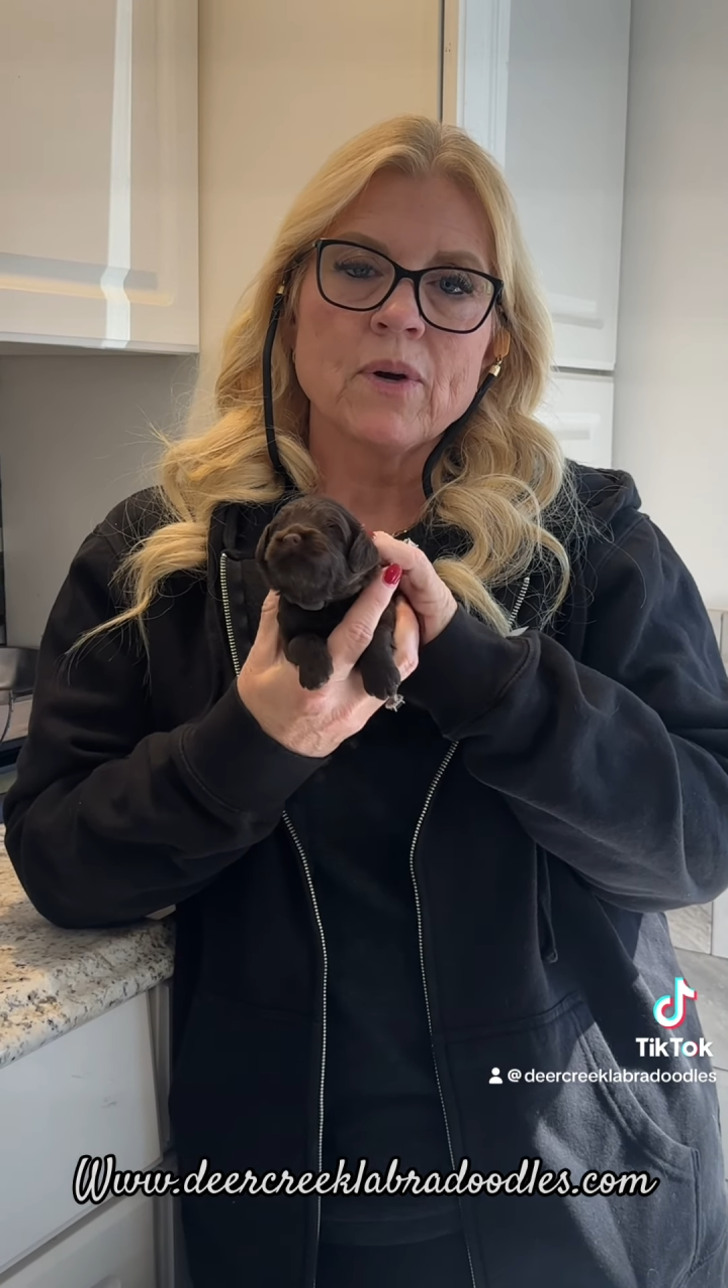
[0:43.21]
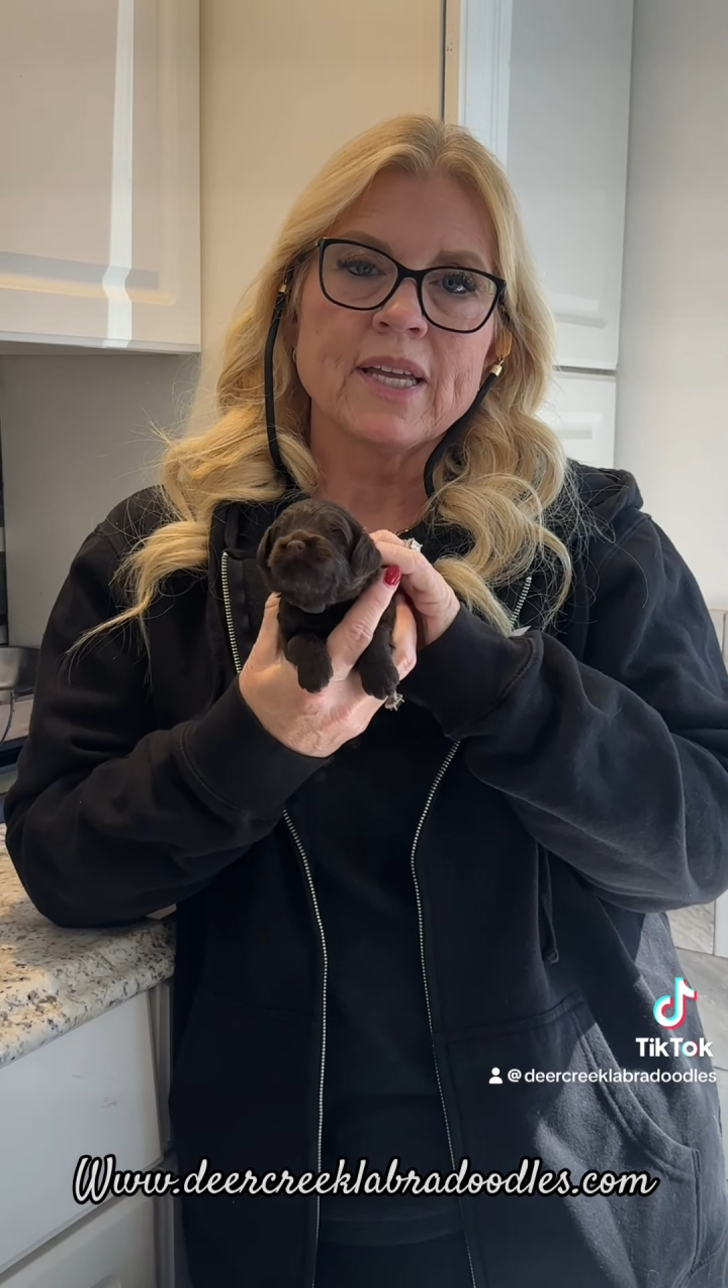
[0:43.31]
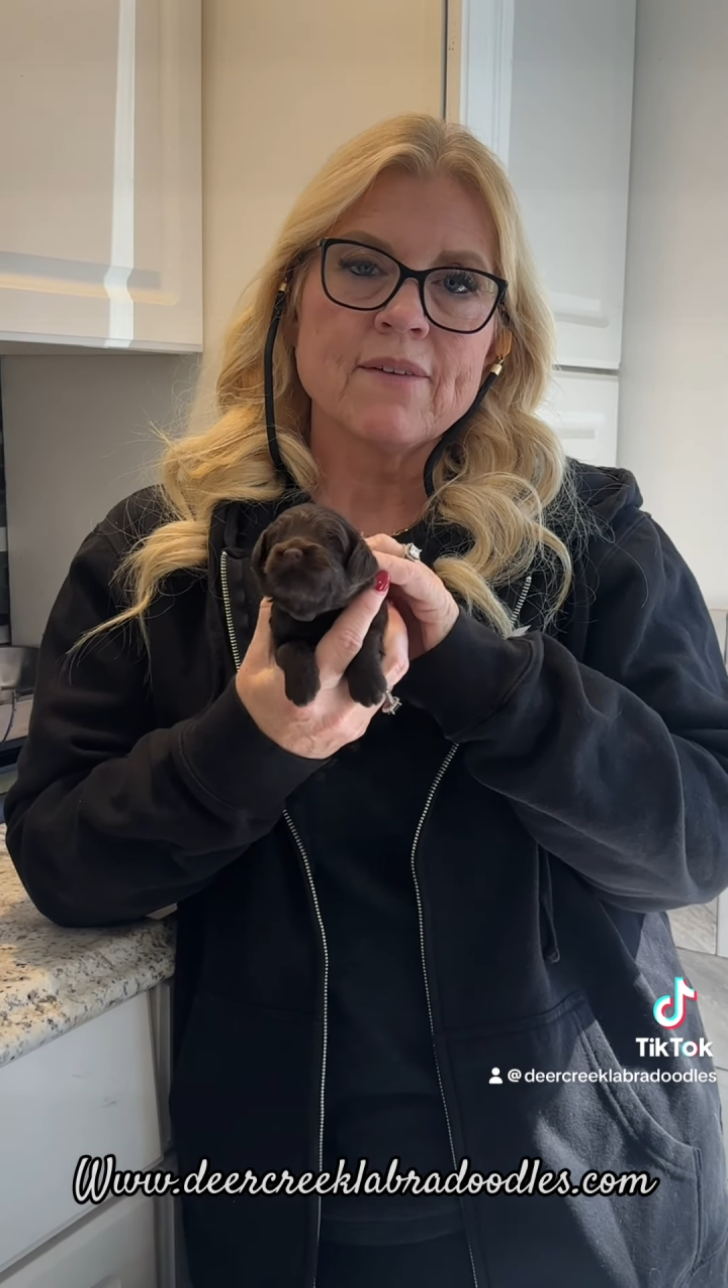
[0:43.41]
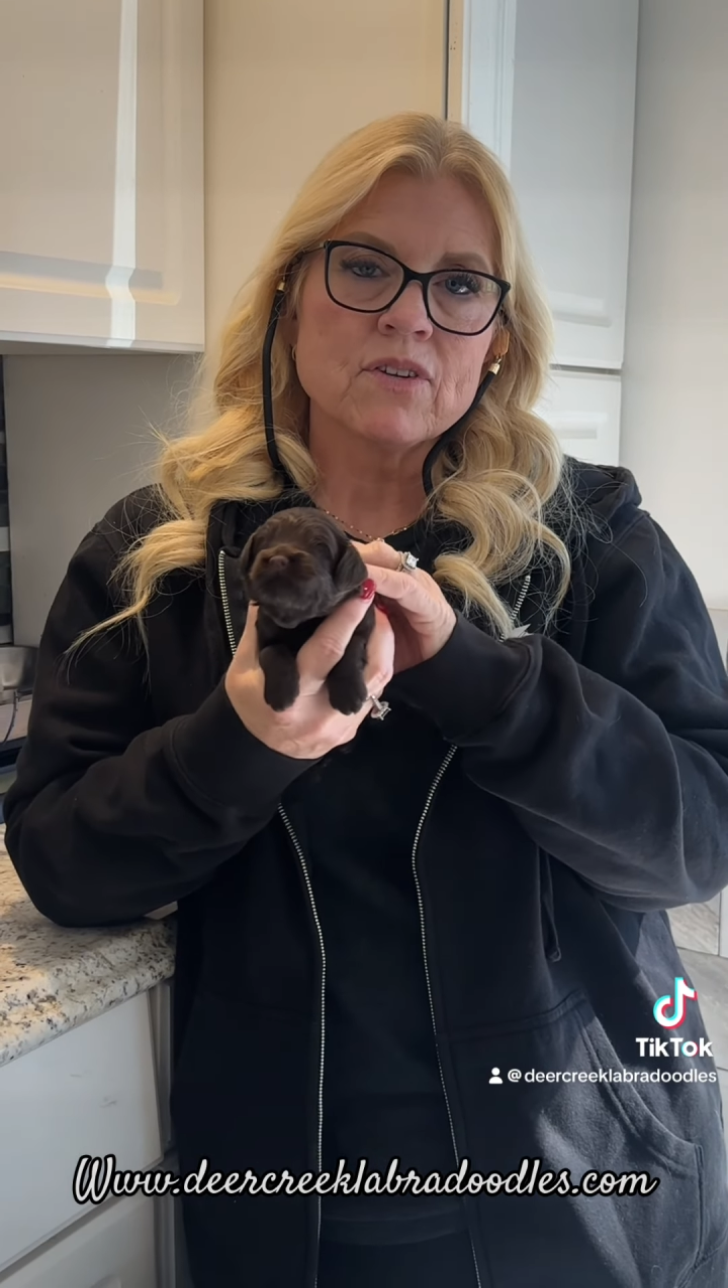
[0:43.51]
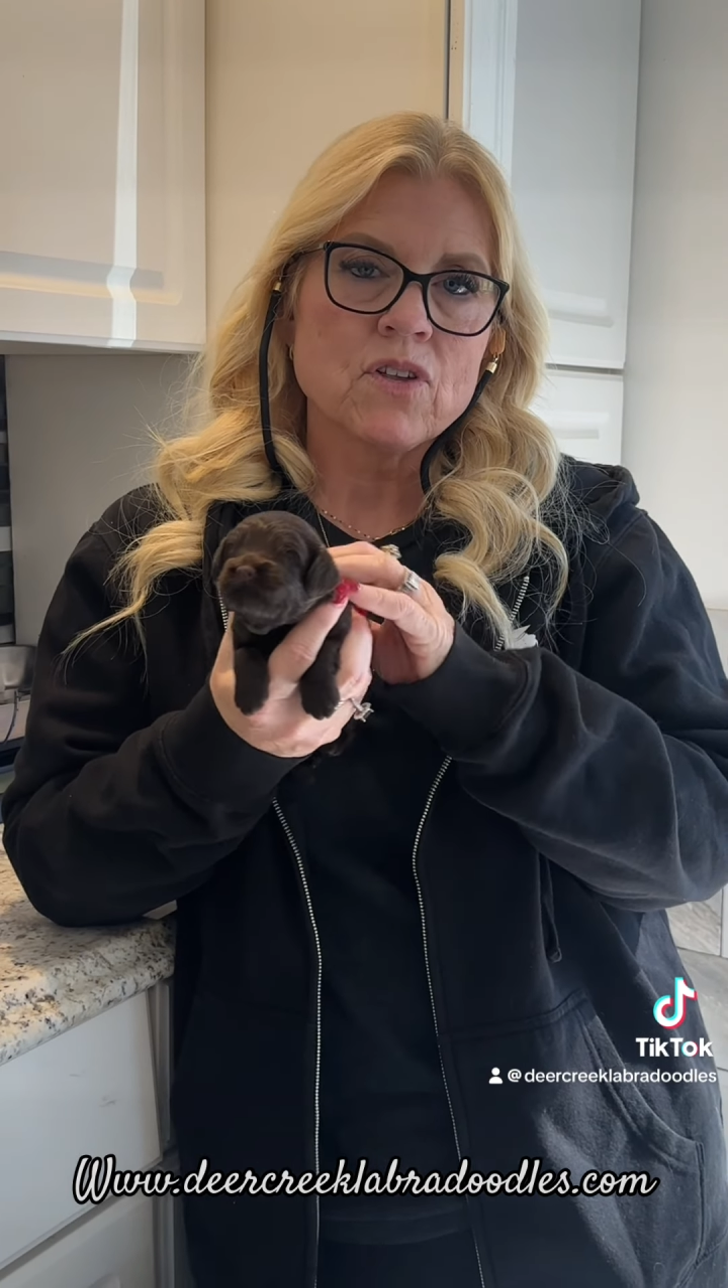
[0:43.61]

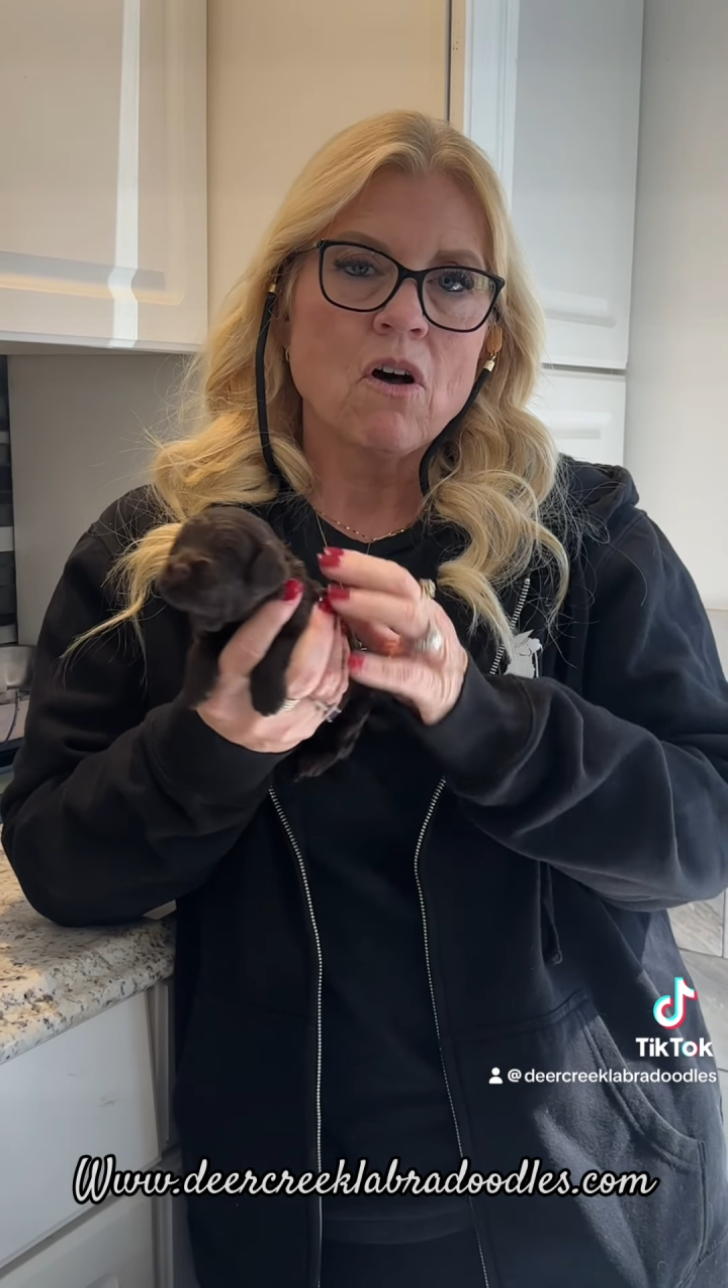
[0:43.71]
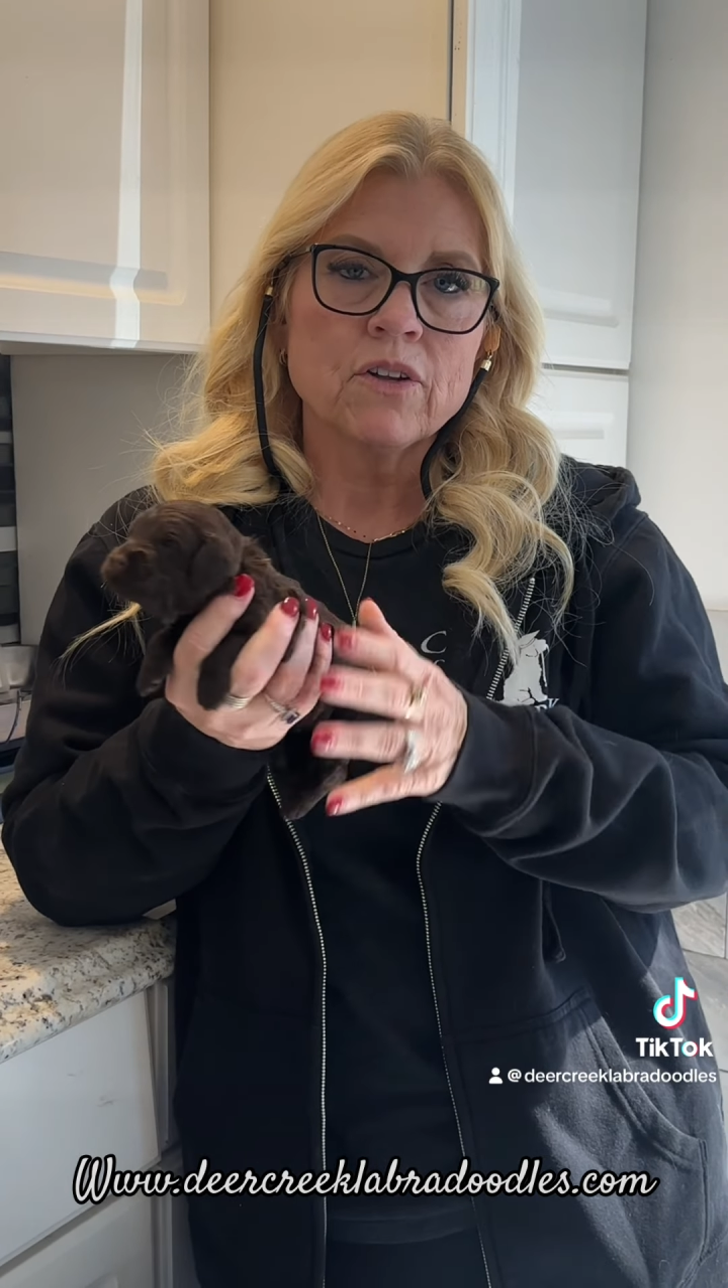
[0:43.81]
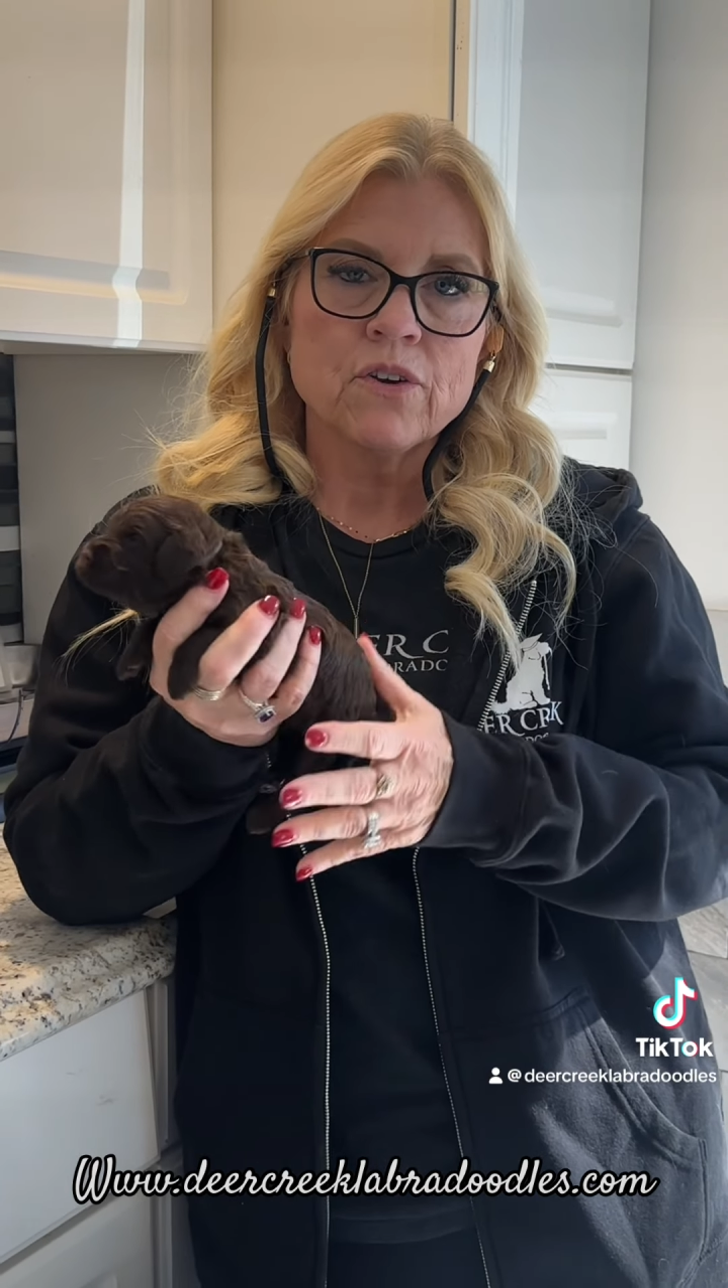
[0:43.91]
give us all your